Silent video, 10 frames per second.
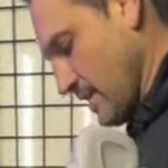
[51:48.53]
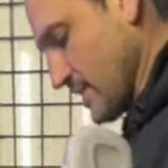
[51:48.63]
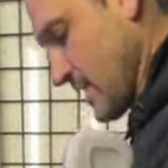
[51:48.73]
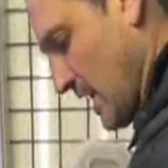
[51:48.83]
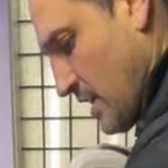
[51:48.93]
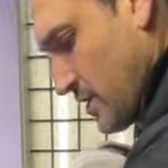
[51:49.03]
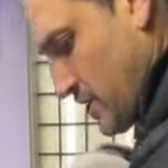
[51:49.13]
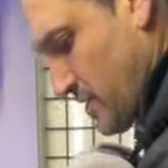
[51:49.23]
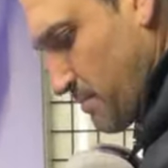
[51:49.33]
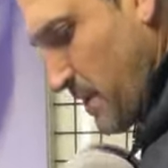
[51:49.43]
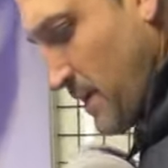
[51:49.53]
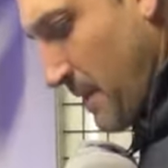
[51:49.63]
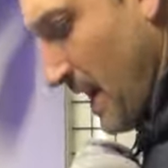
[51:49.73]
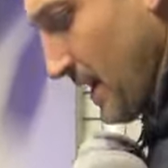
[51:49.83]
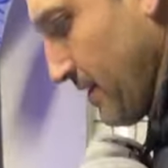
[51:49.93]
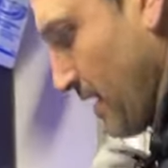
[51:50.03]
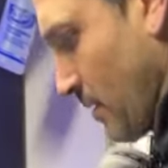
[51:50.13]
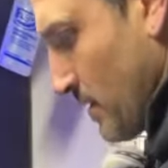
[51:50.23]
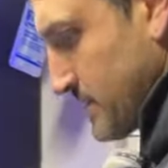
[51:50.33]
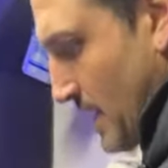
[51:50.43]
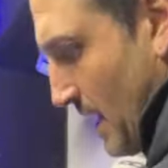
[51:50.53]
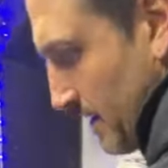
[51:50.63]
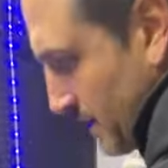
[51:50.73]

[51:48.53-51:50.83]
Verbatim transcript: in a second I'll just bring it back in there once that